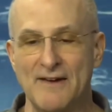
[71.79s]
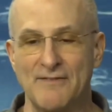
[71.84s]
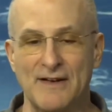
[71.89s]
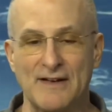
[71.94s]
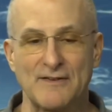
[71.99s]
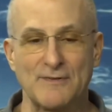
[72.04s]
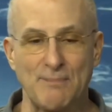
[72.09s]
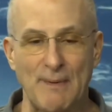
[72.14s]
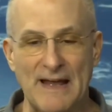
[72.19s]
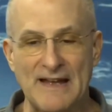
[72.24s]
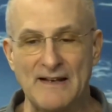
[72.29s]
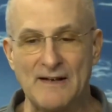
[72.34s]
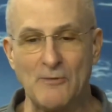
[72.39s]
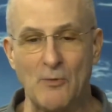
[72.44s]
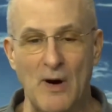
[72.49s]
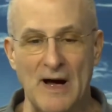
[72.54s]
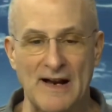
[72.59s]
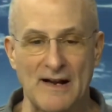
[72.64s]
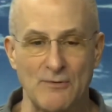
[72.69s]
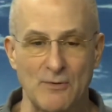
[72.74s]
of explaining
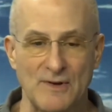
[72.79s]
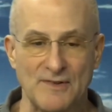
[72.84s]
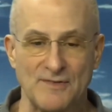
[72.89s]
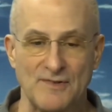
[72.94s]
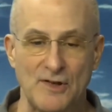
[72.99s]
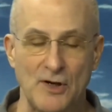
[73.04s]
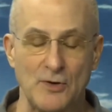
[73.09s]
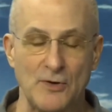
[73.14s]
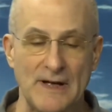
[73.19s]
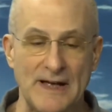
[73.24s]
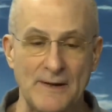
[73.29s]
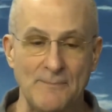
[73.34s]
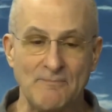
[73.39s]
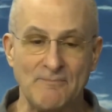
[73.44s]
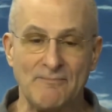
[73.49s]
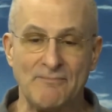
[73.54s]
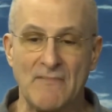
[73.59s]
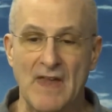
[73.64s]
what I was doing.